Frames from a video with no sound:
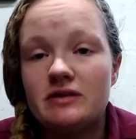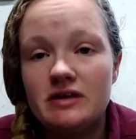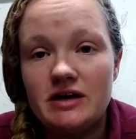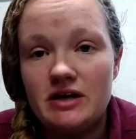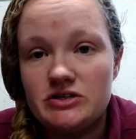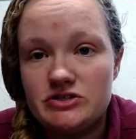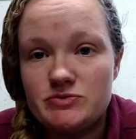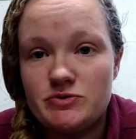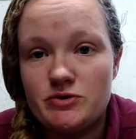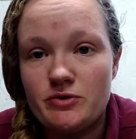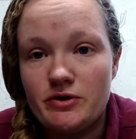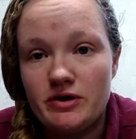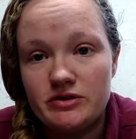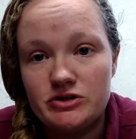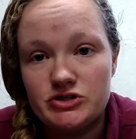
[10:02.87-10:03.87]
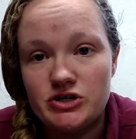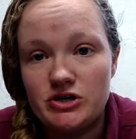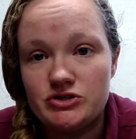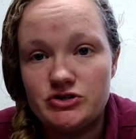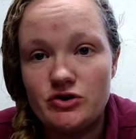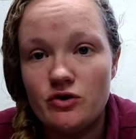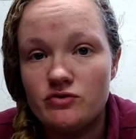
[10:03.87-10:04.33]
I'll just throw it on the
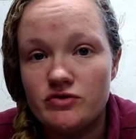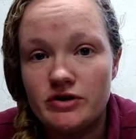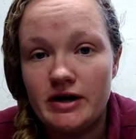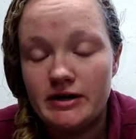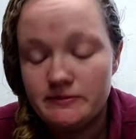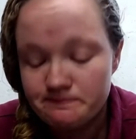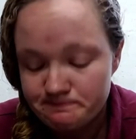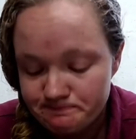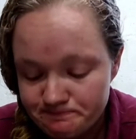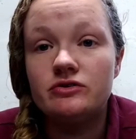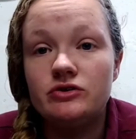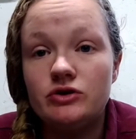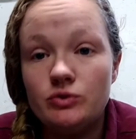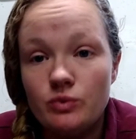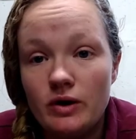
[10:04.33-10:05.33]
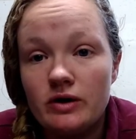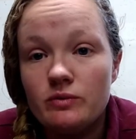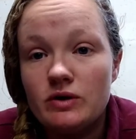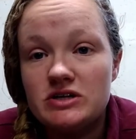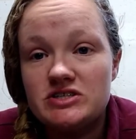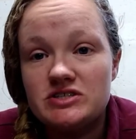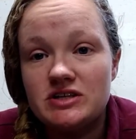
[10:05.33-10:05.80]
charger overnight. You want to
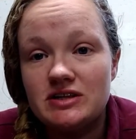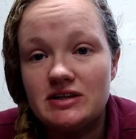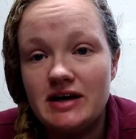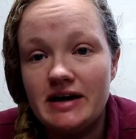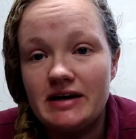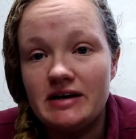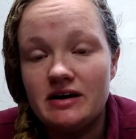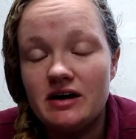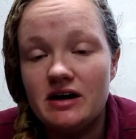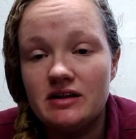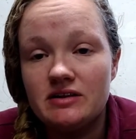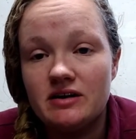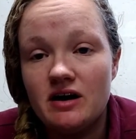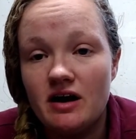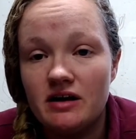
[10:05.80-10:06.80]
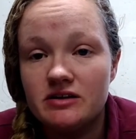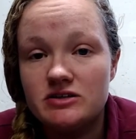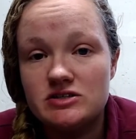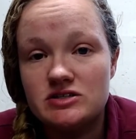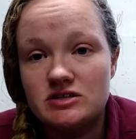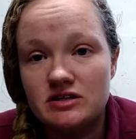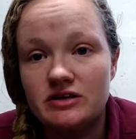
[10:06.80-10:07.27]
watch the light on the collars
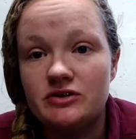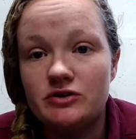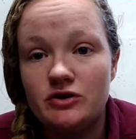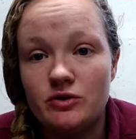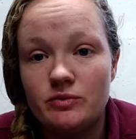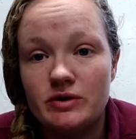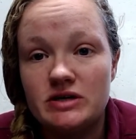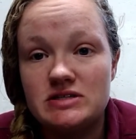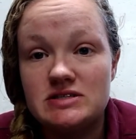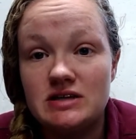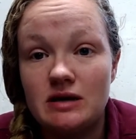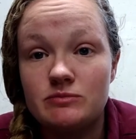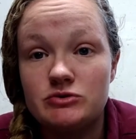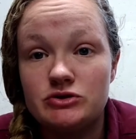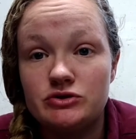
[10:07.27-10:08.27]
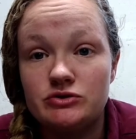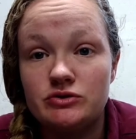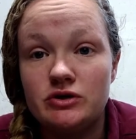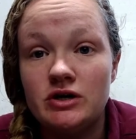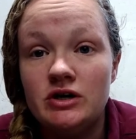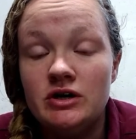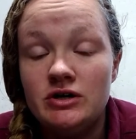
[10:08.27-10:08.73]
to let you know when it's time to
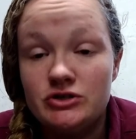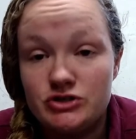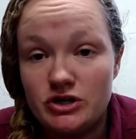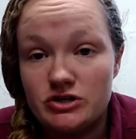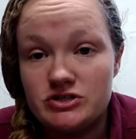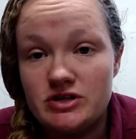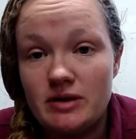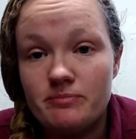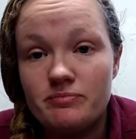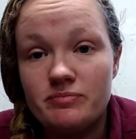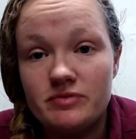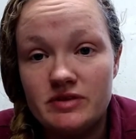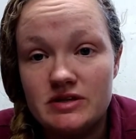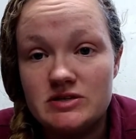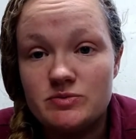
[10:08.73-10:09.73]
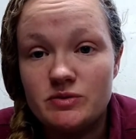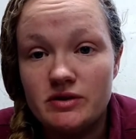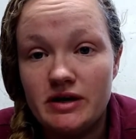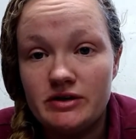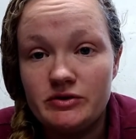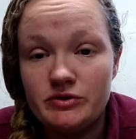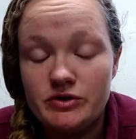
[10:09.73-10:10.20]
charge them. This will
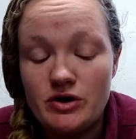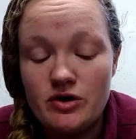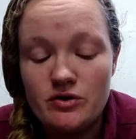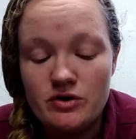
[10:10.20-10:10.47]
let you know.